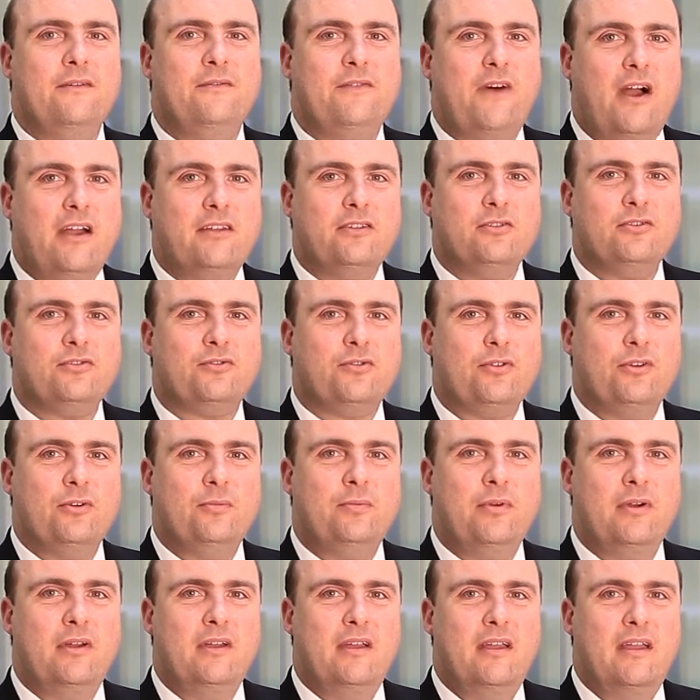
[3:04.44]
final
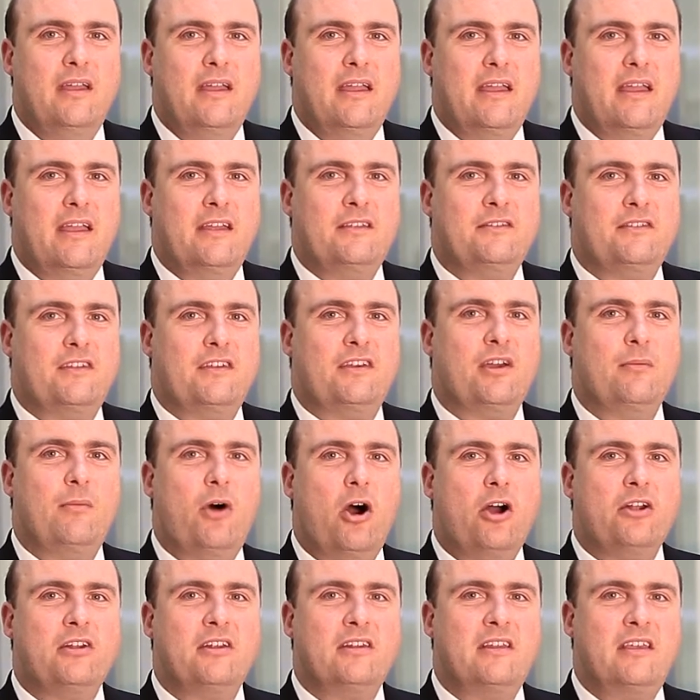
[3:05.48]
group is the
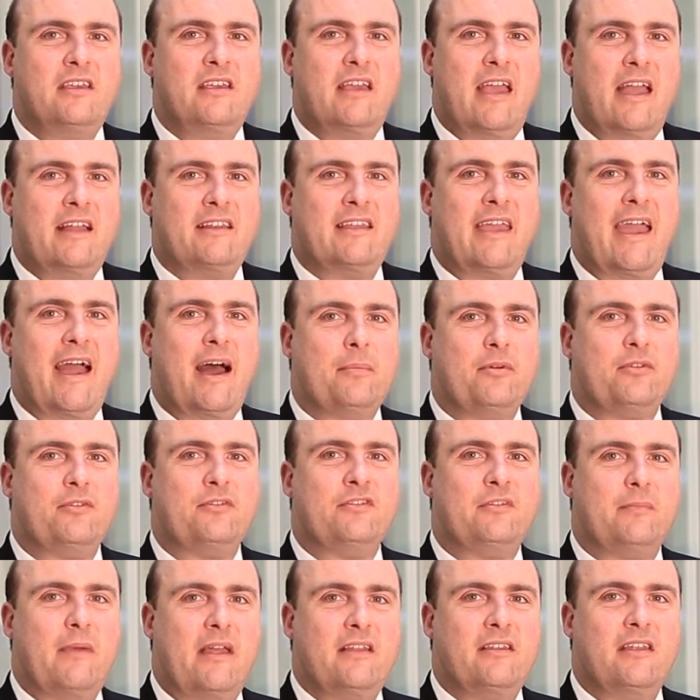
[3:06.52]
commodity and capital
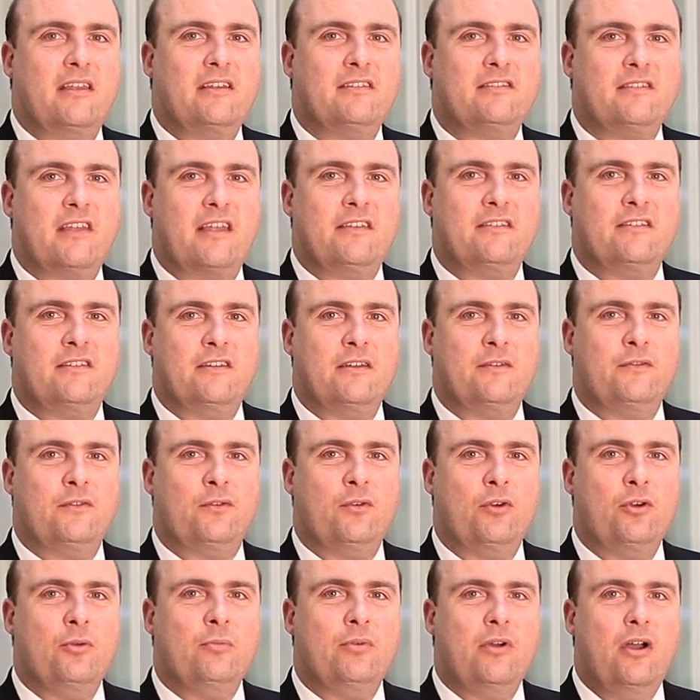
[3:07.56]
spending sensitive
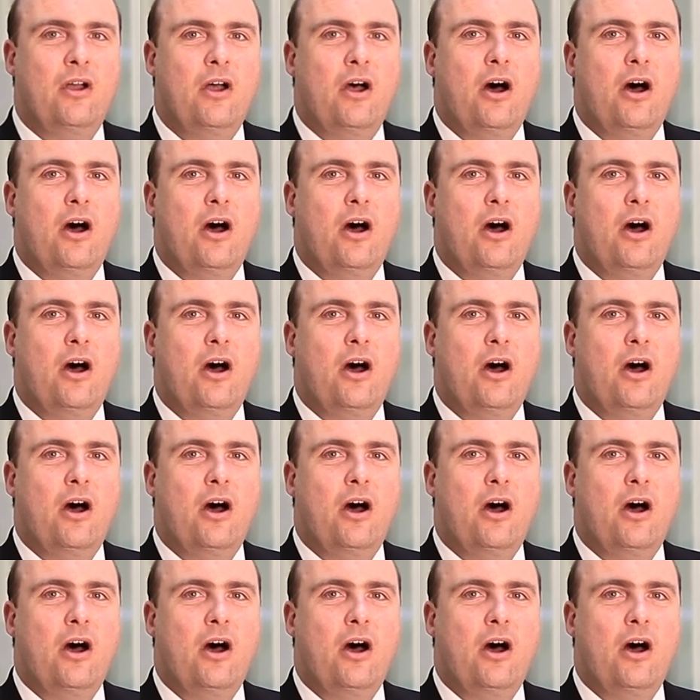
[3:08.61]
group,